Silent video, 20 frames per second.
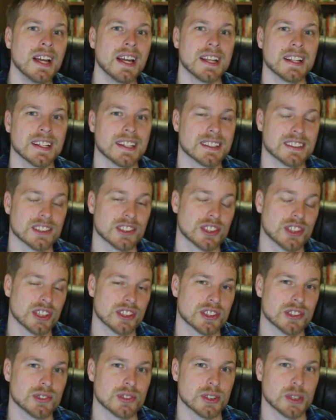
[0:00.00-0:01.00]
and he
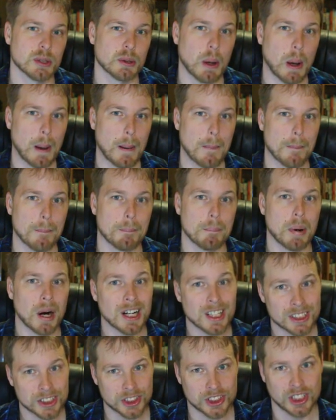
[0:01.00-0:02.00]
suggests using
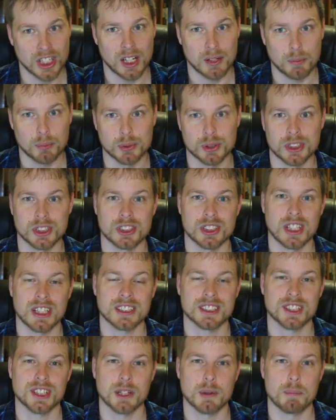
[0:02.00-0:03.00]
Boss Shop, which is
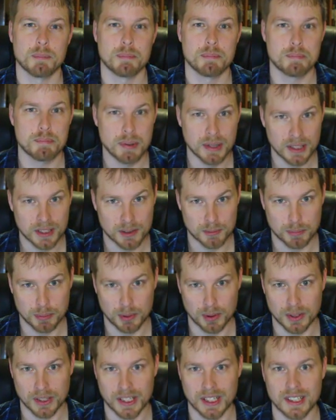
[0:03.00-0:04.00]
actually a bigger
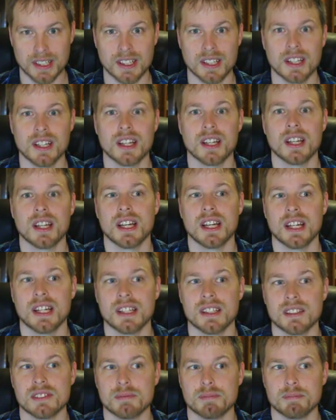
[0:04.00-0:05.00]
plugin
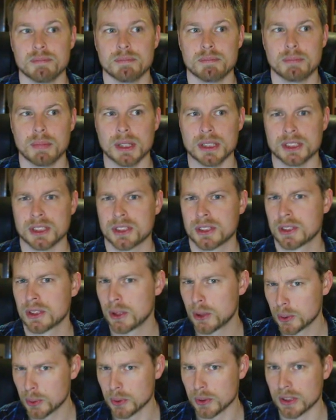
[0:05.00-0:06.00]
and much
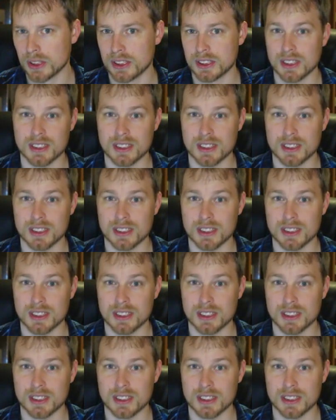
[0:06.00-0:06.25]
cooler.